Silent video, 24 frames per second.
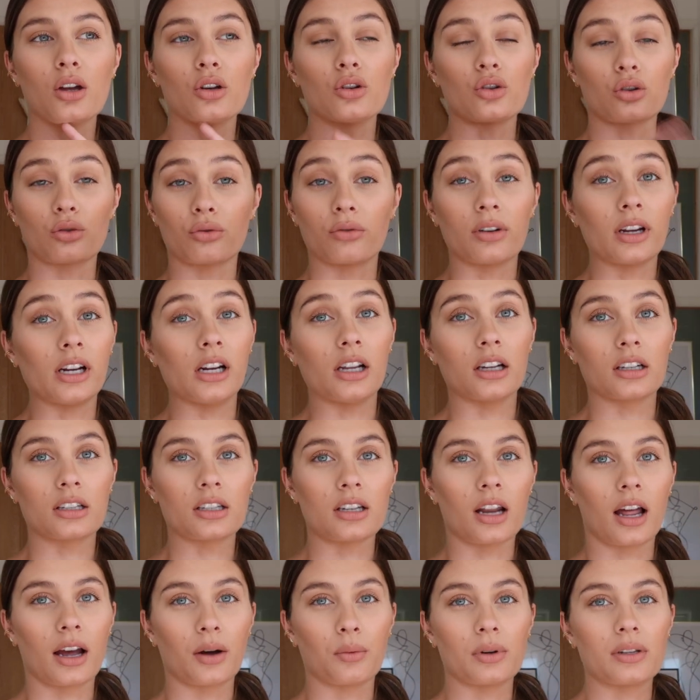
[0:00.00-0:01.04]
jewellery
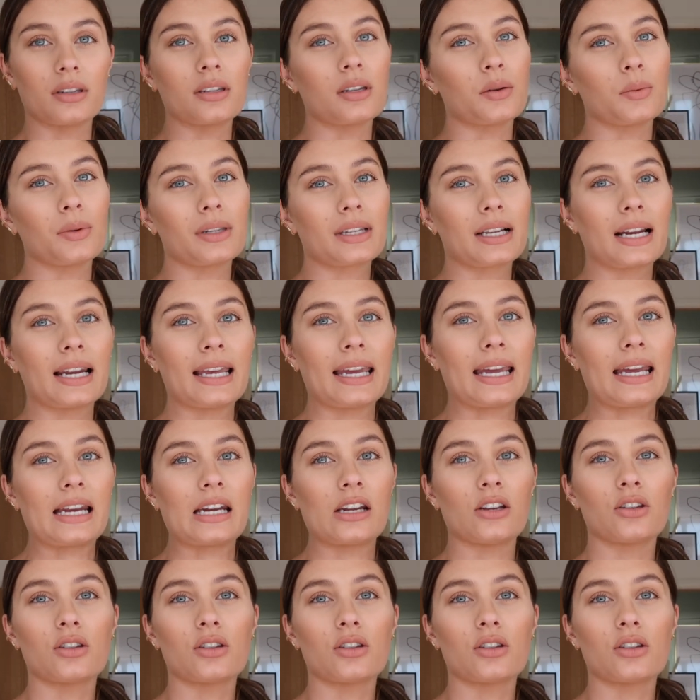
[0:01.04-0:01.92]
looked like once it was clean.